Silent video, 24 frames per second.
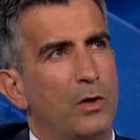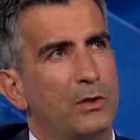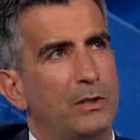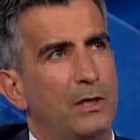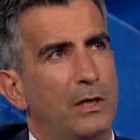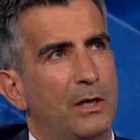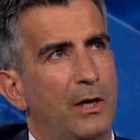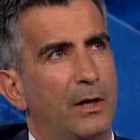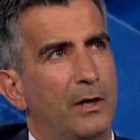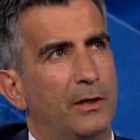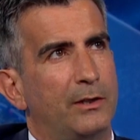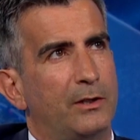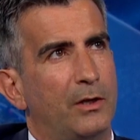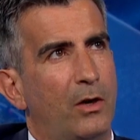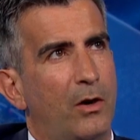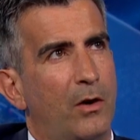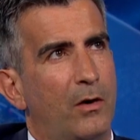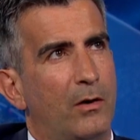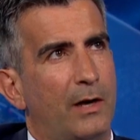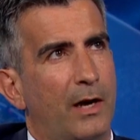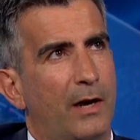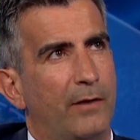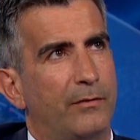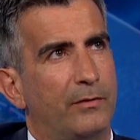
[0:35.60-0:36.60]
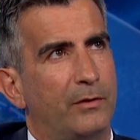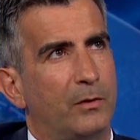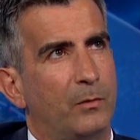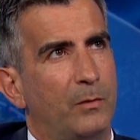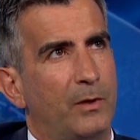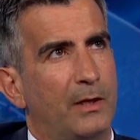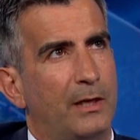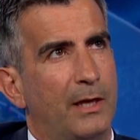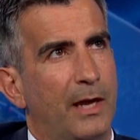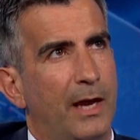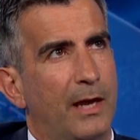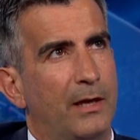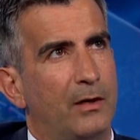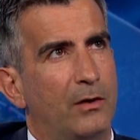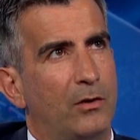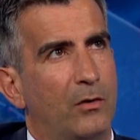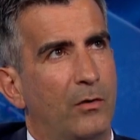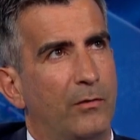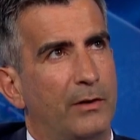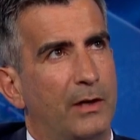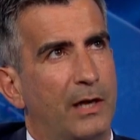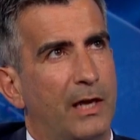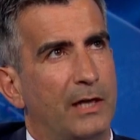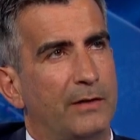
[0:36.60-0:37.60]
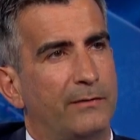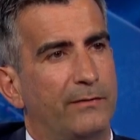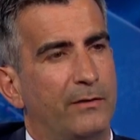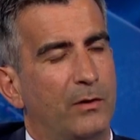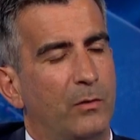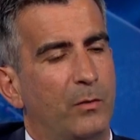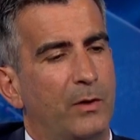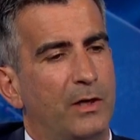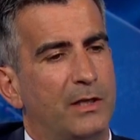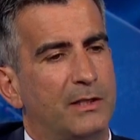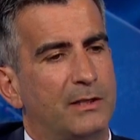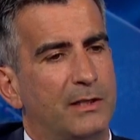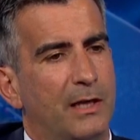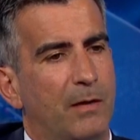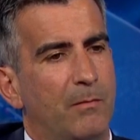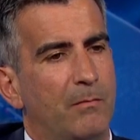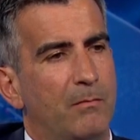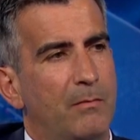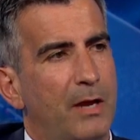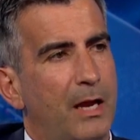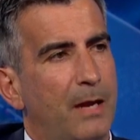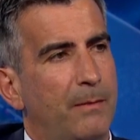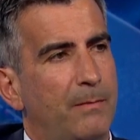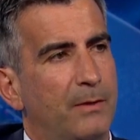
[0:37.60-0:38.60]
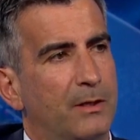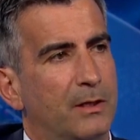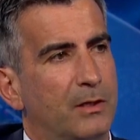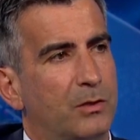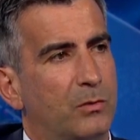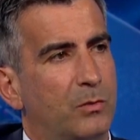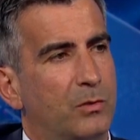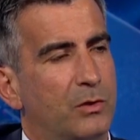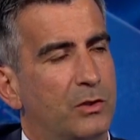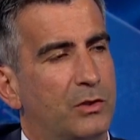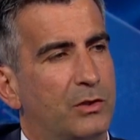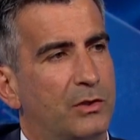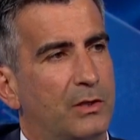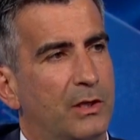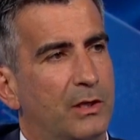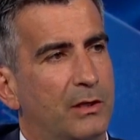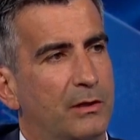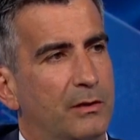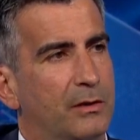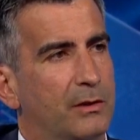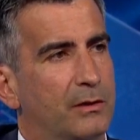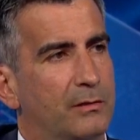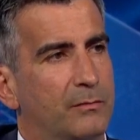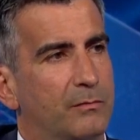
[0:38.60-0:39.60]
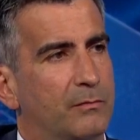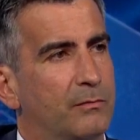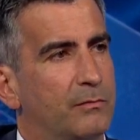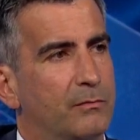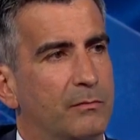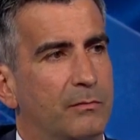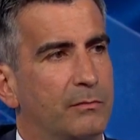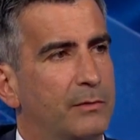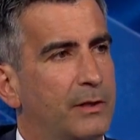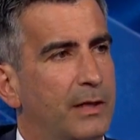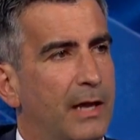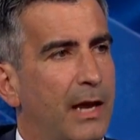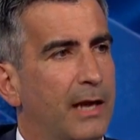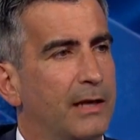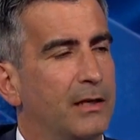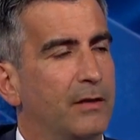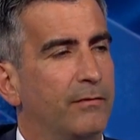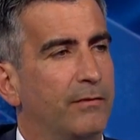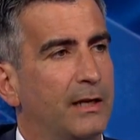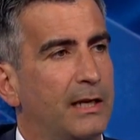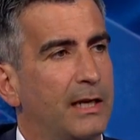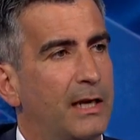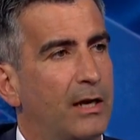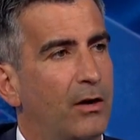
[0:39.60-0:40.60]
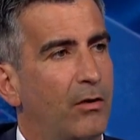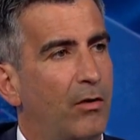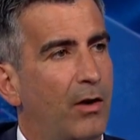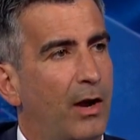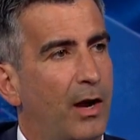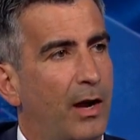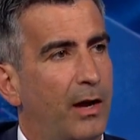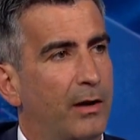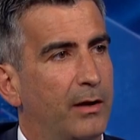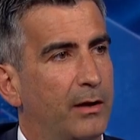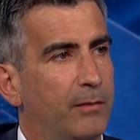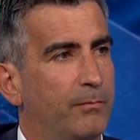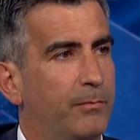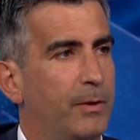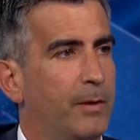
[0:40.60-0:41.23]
was a lot of talk after the weekend and over the last few weeks that maybe this was the end of an era.